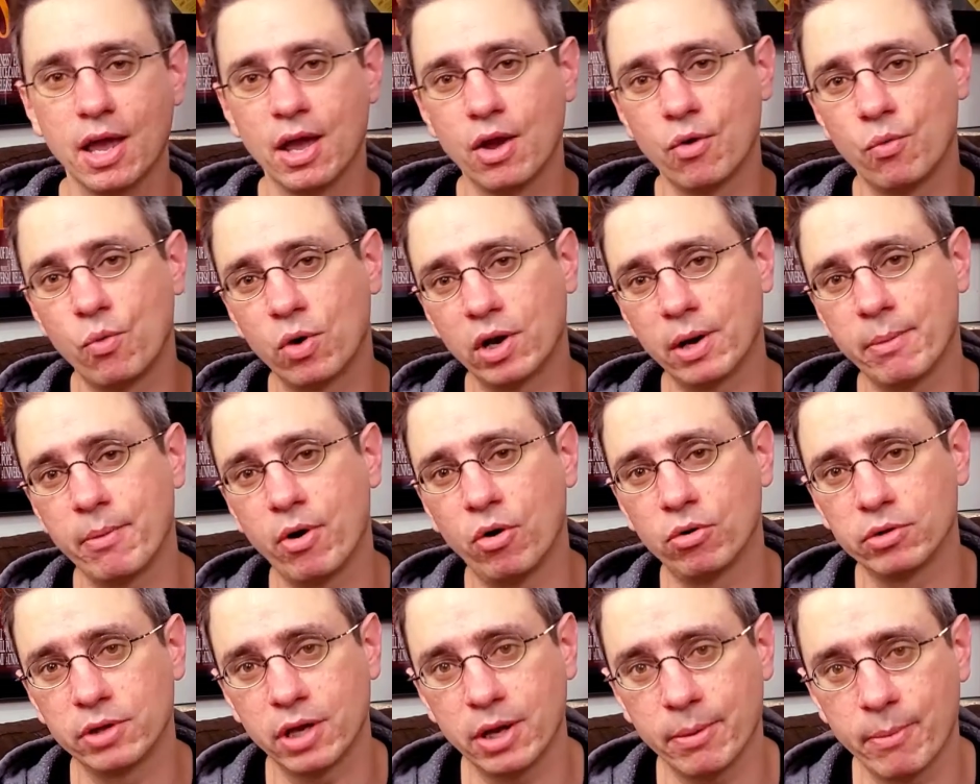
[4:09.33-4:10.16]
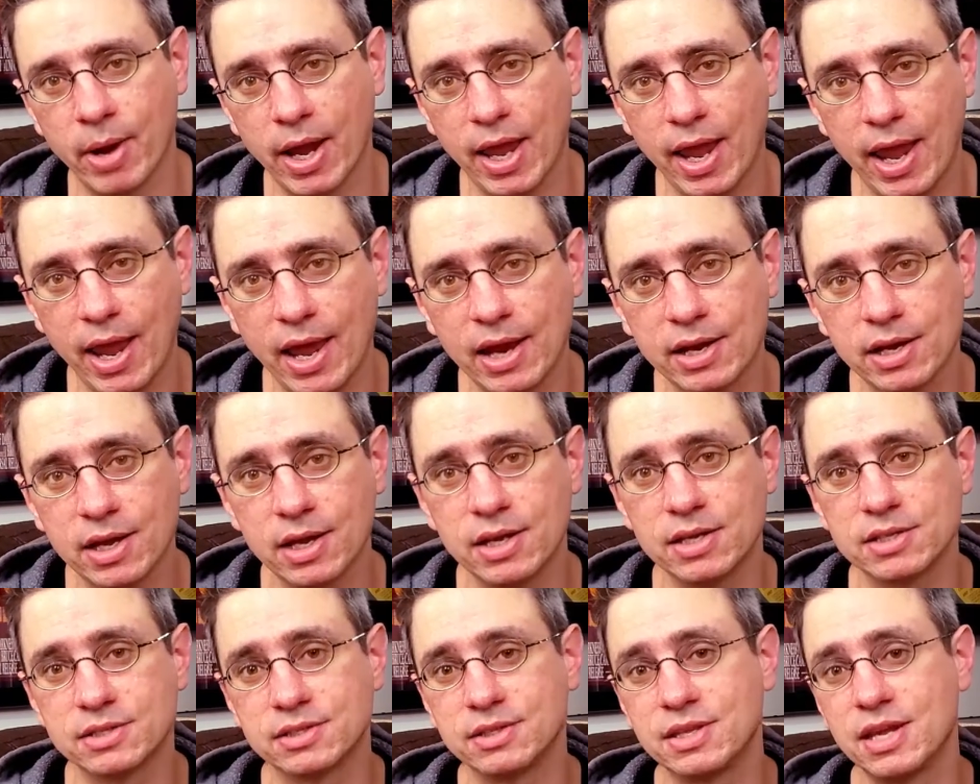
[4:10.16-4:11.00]
What I'm holding in my hand
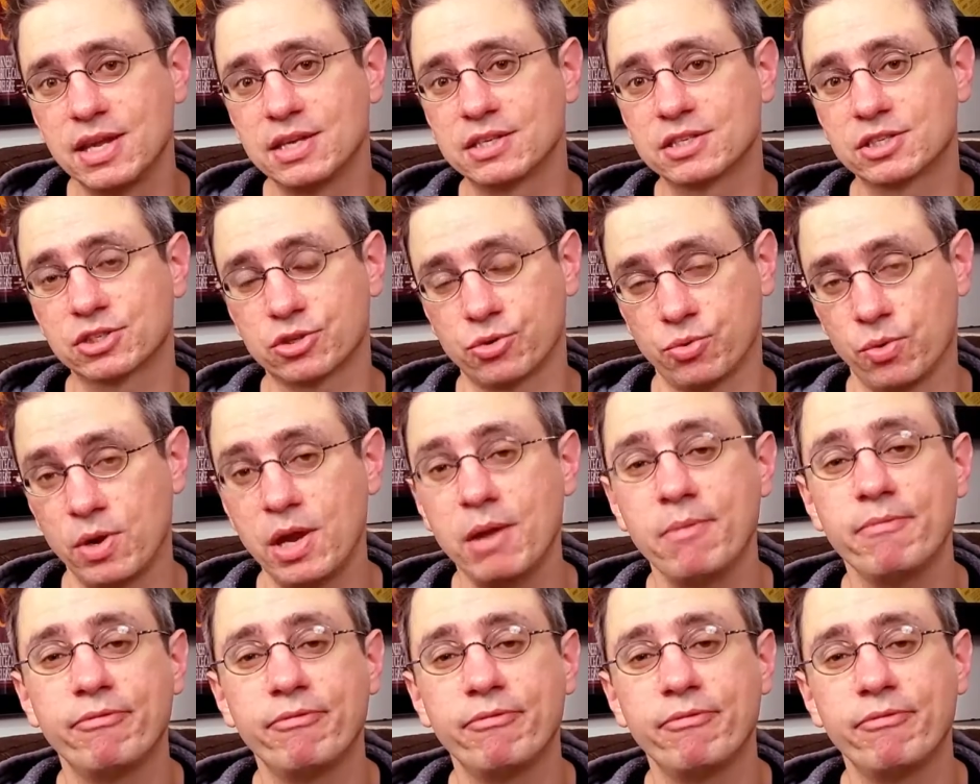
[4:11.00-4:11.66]
is the Scream